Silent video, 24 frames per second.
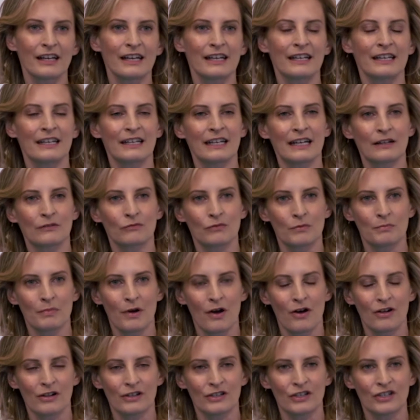and in
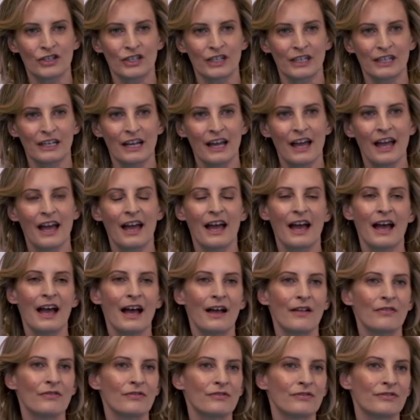anthropology.
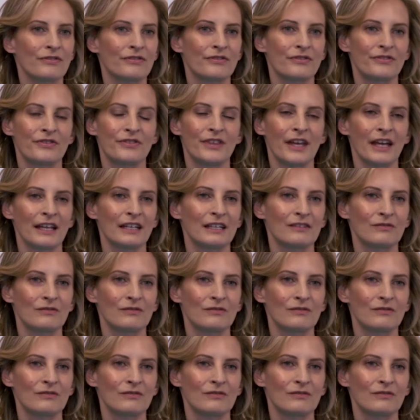And that